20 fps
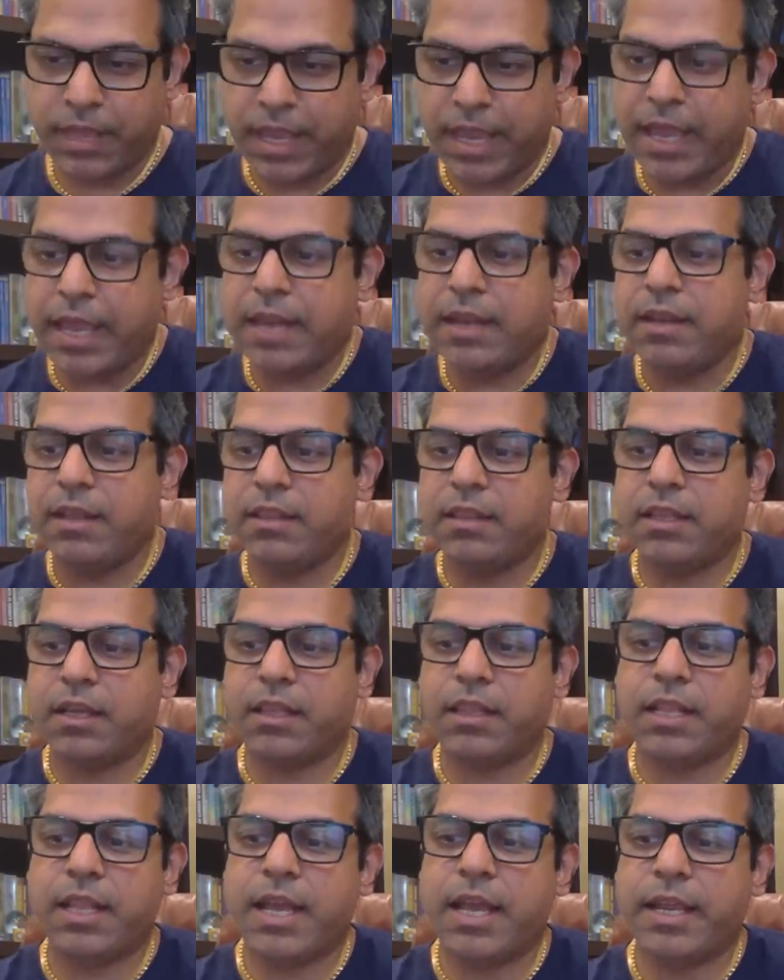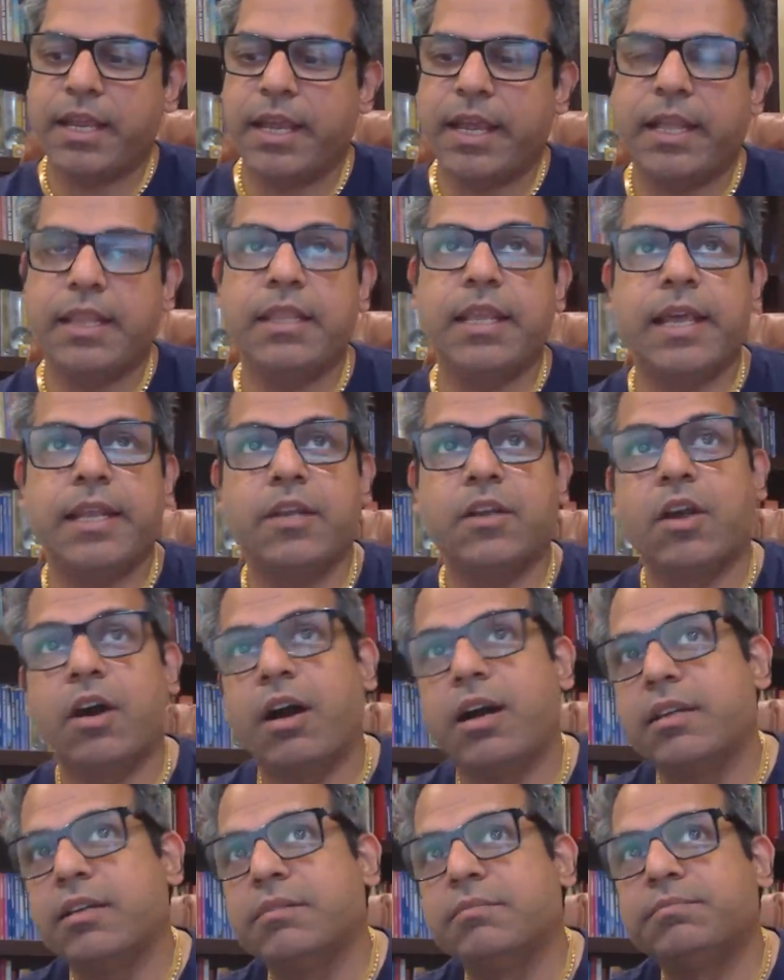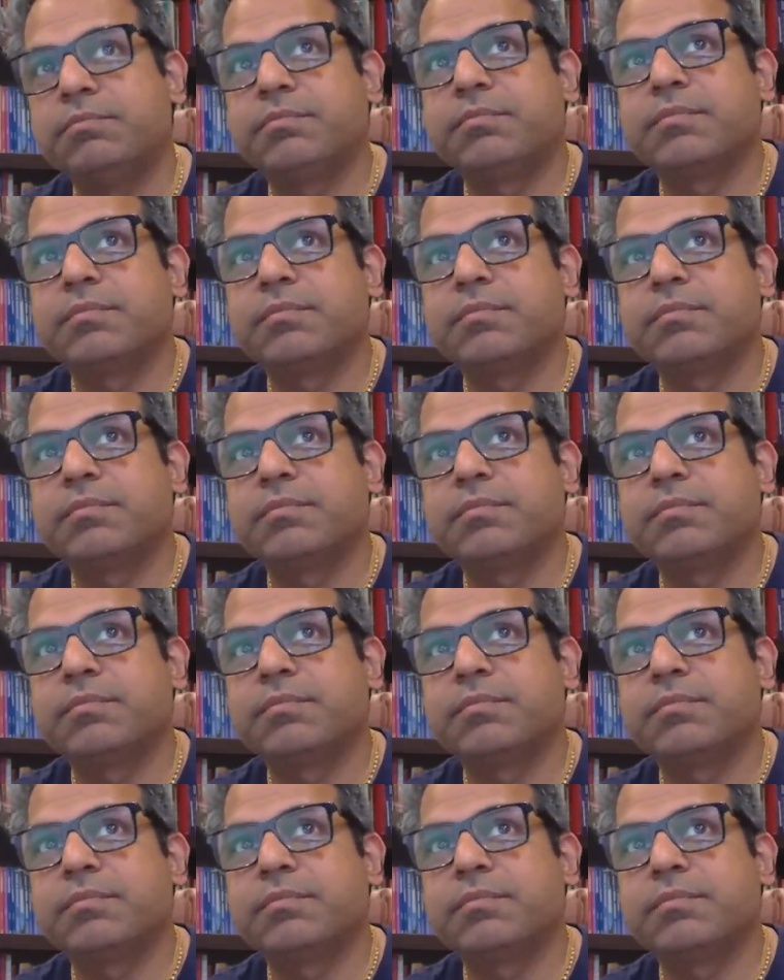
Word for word: and the client and, and God.